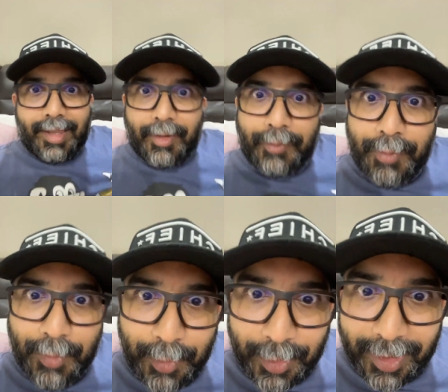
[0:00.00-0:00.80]
The
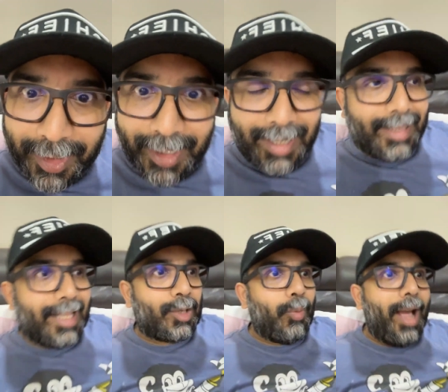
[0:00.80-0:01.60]
food.
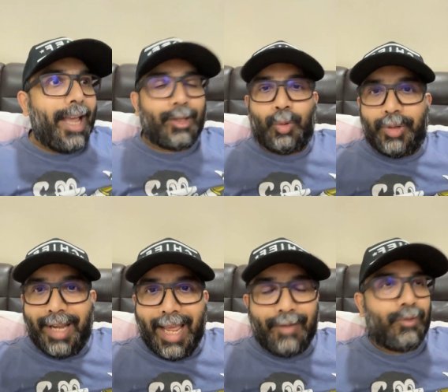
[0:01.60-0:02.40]
That's why
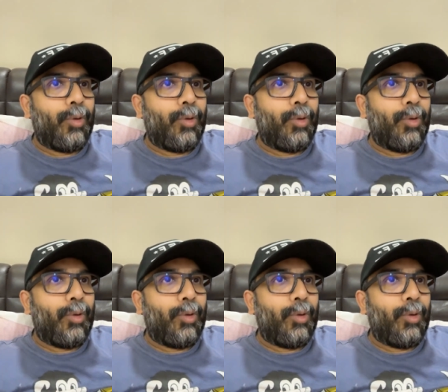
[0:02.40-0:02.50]
today,